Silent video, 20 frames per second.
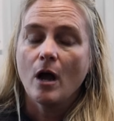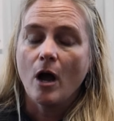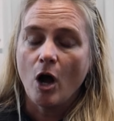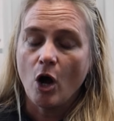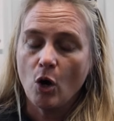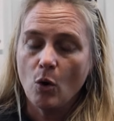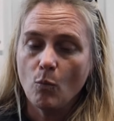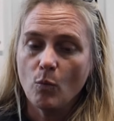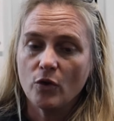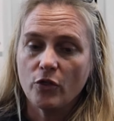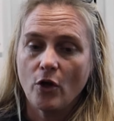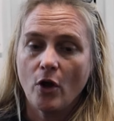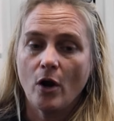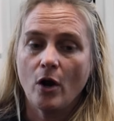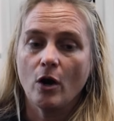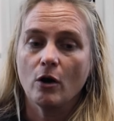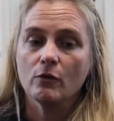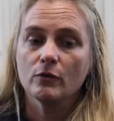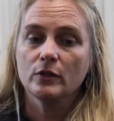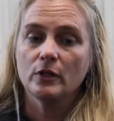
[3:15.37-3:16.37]
home with
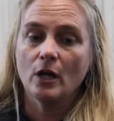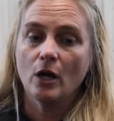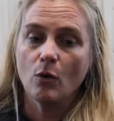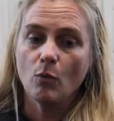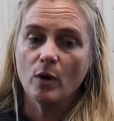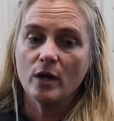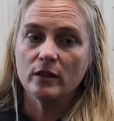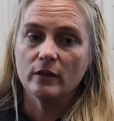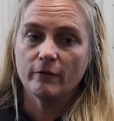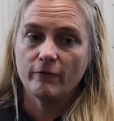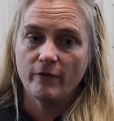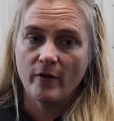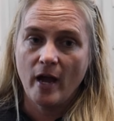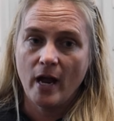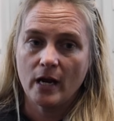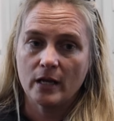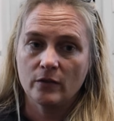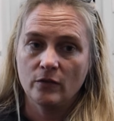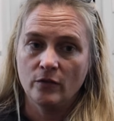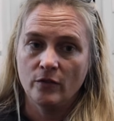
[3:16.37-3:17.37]
her, knowing the
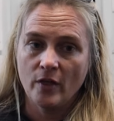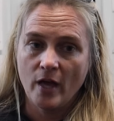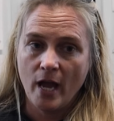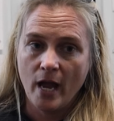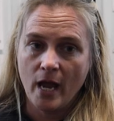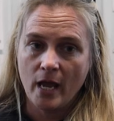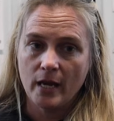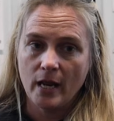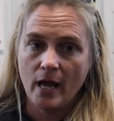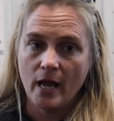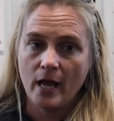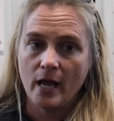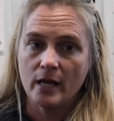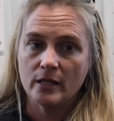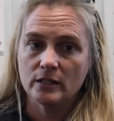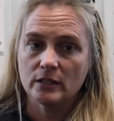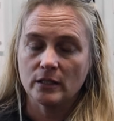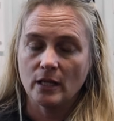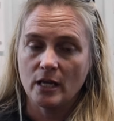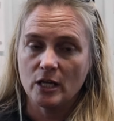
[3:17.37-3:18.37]
fact that
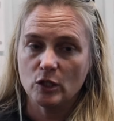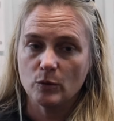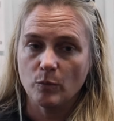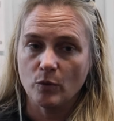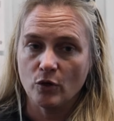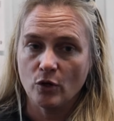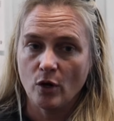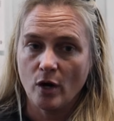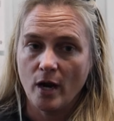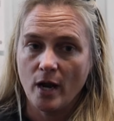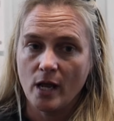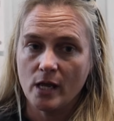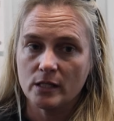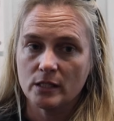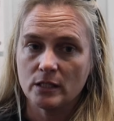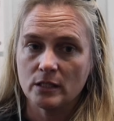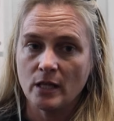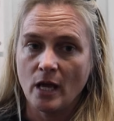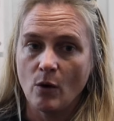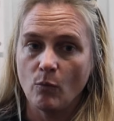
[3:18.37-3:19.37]
as things
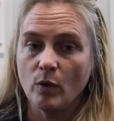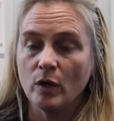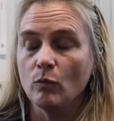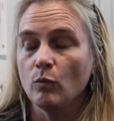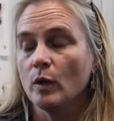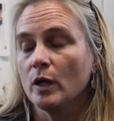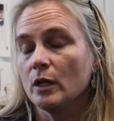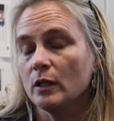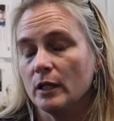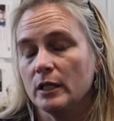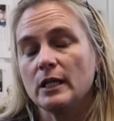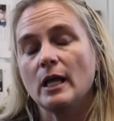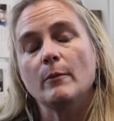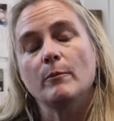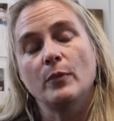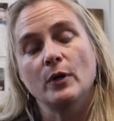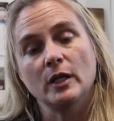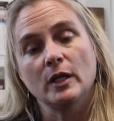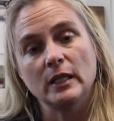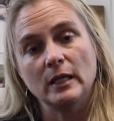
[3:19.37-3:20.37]
progress that we will end
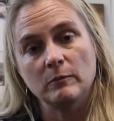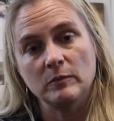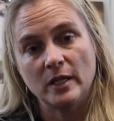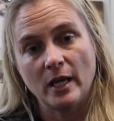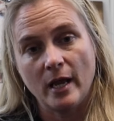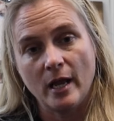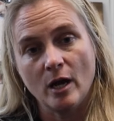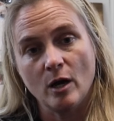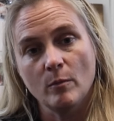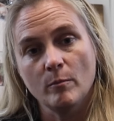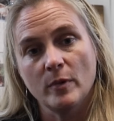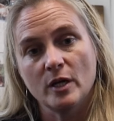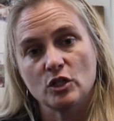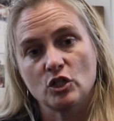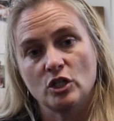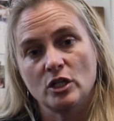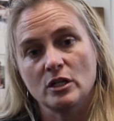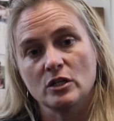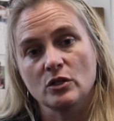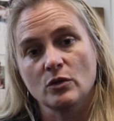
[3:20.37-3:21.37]
up putting him down, but
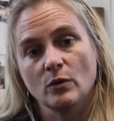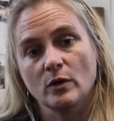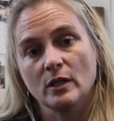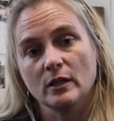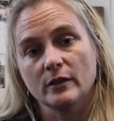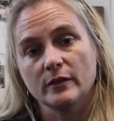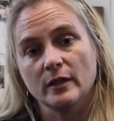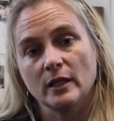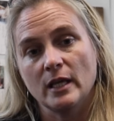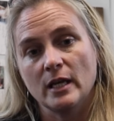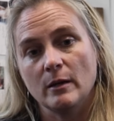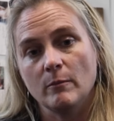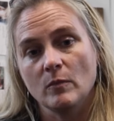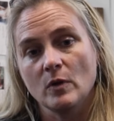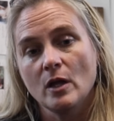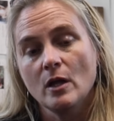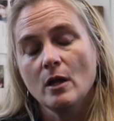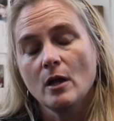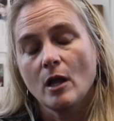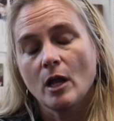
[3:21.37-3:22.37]
she is going to let him
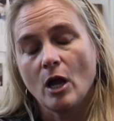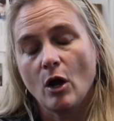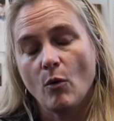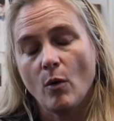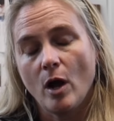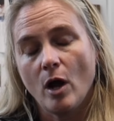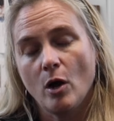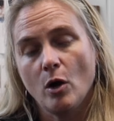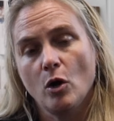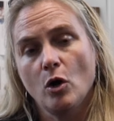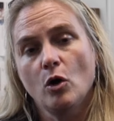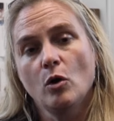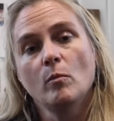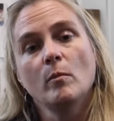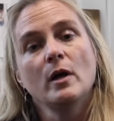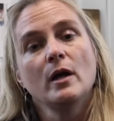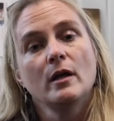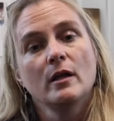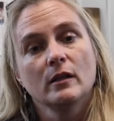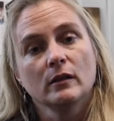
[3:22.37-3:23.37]
go
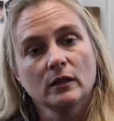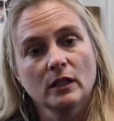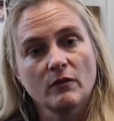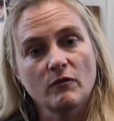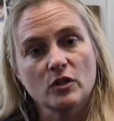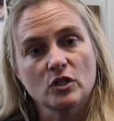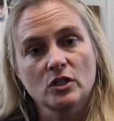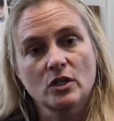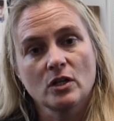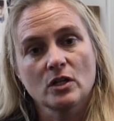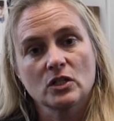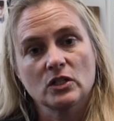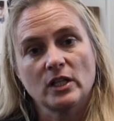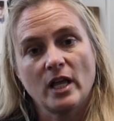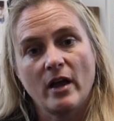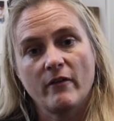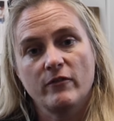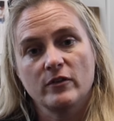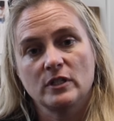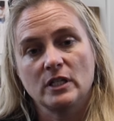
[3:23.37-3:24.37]
home, live as good a
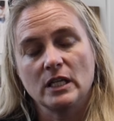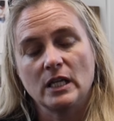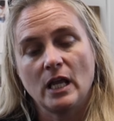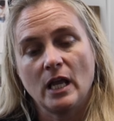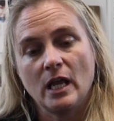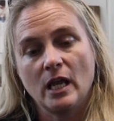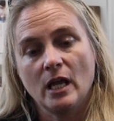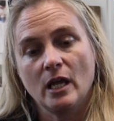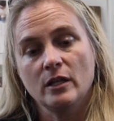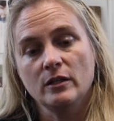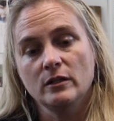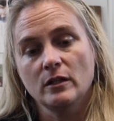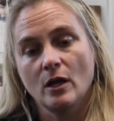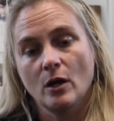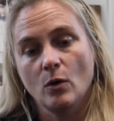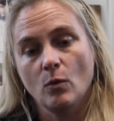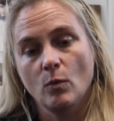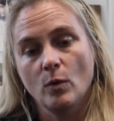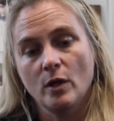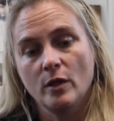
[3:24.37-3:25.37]
life as he can,
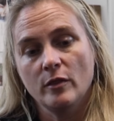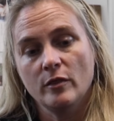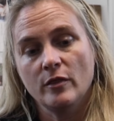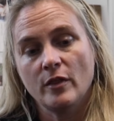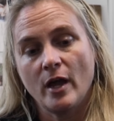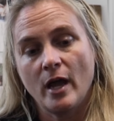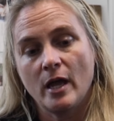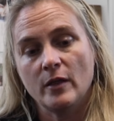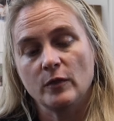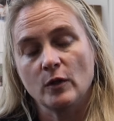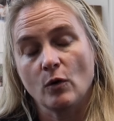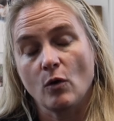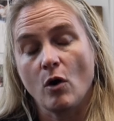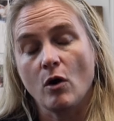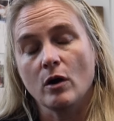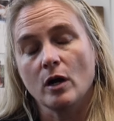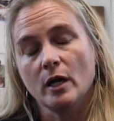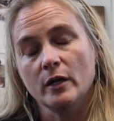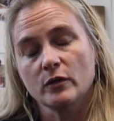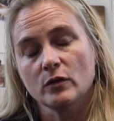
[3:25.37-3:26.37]
knowing that there
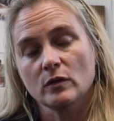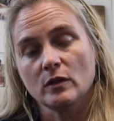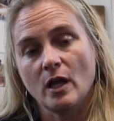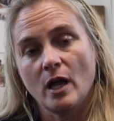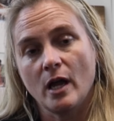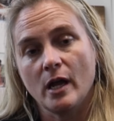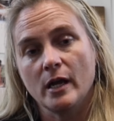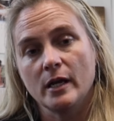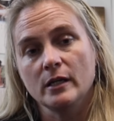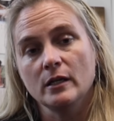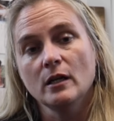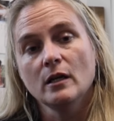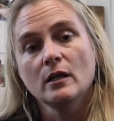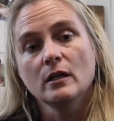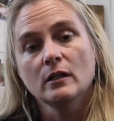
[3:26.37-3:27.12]
are underlying